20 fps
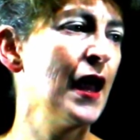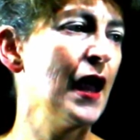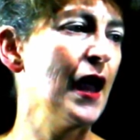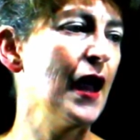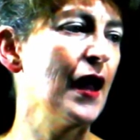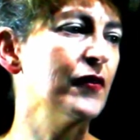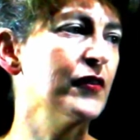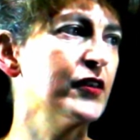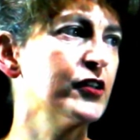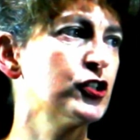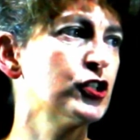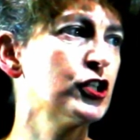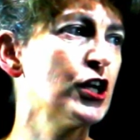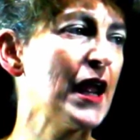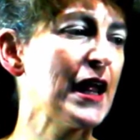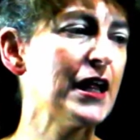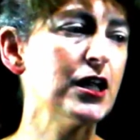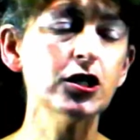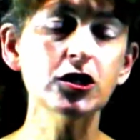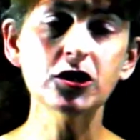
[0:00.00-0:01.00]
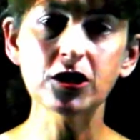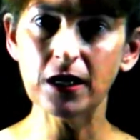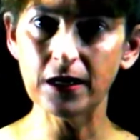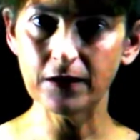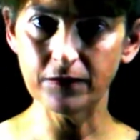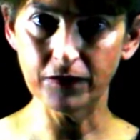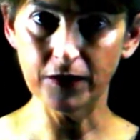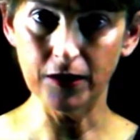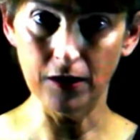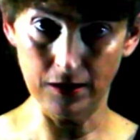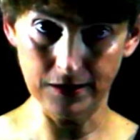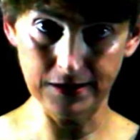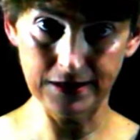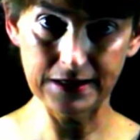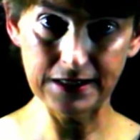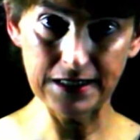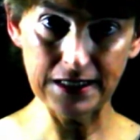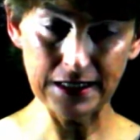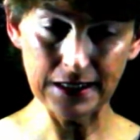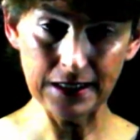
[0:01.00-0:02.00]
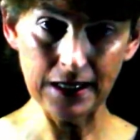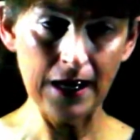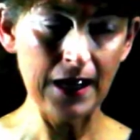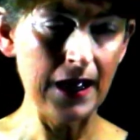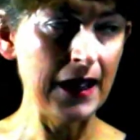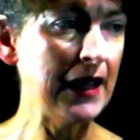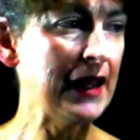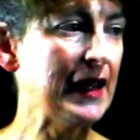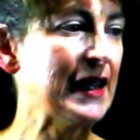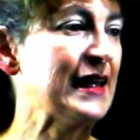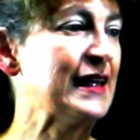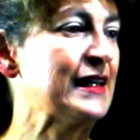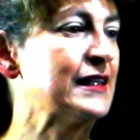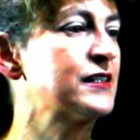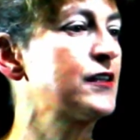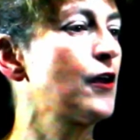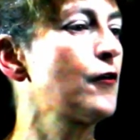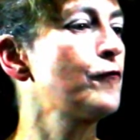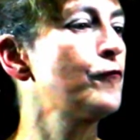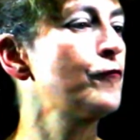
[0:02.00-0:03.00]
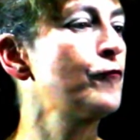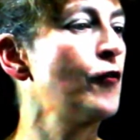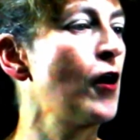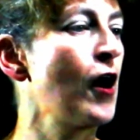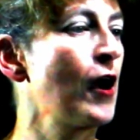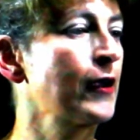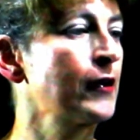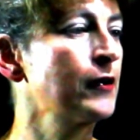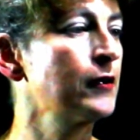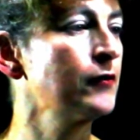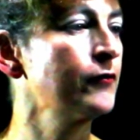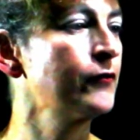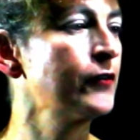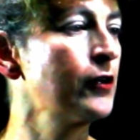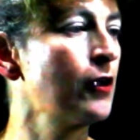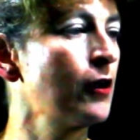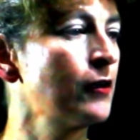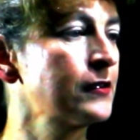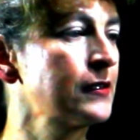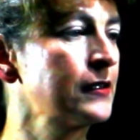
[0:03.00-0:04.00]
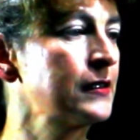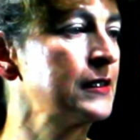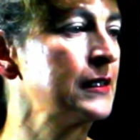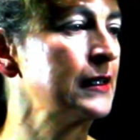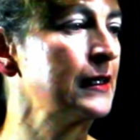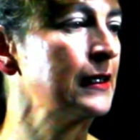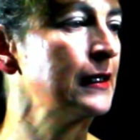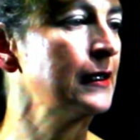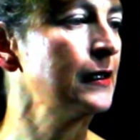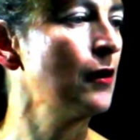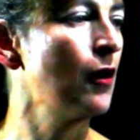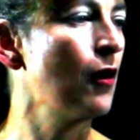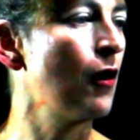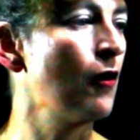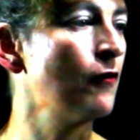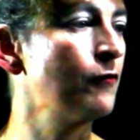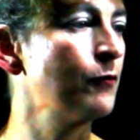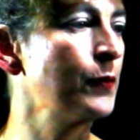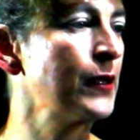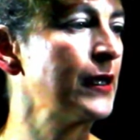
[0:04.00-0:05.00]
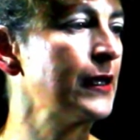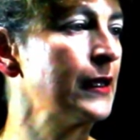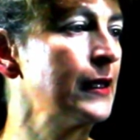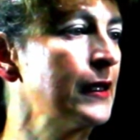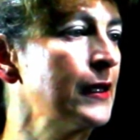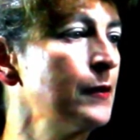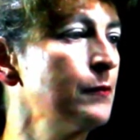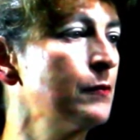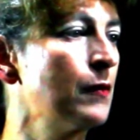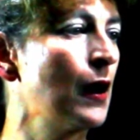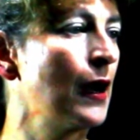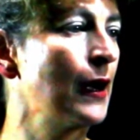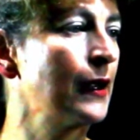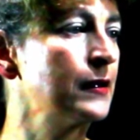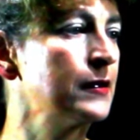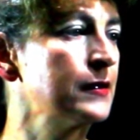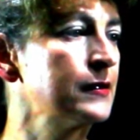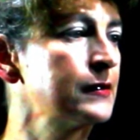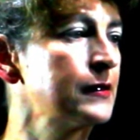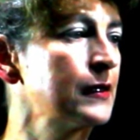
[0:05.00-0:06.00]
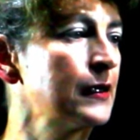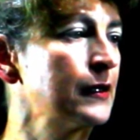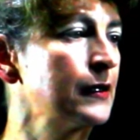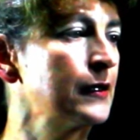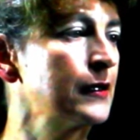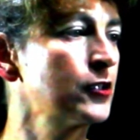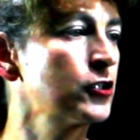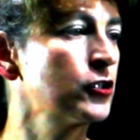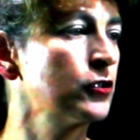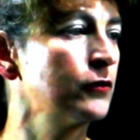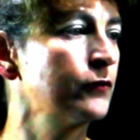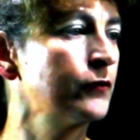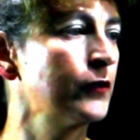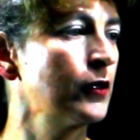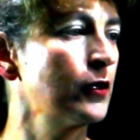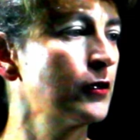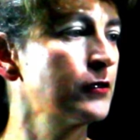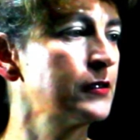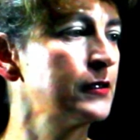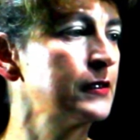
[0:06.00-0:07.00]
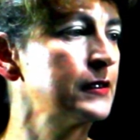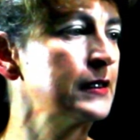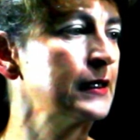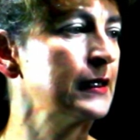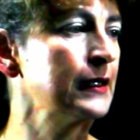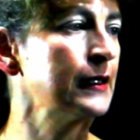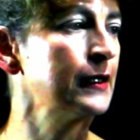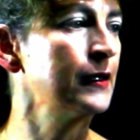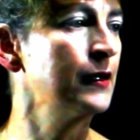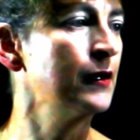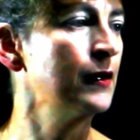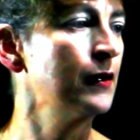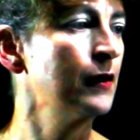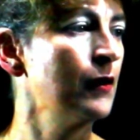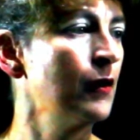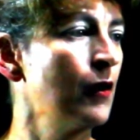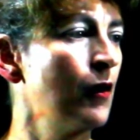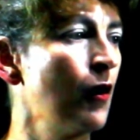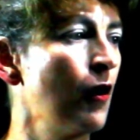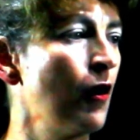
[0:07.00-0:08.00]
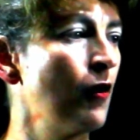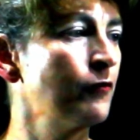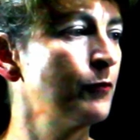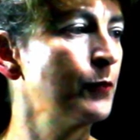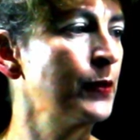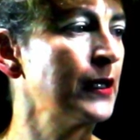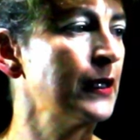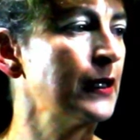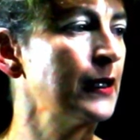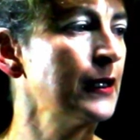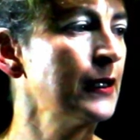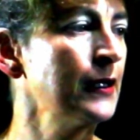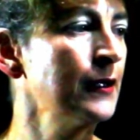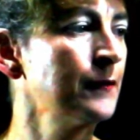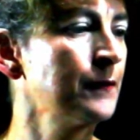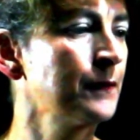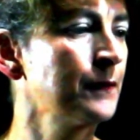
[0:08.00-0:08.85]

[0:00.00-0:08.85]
and the change in velocity is final velocity of P minus initial velocity of P.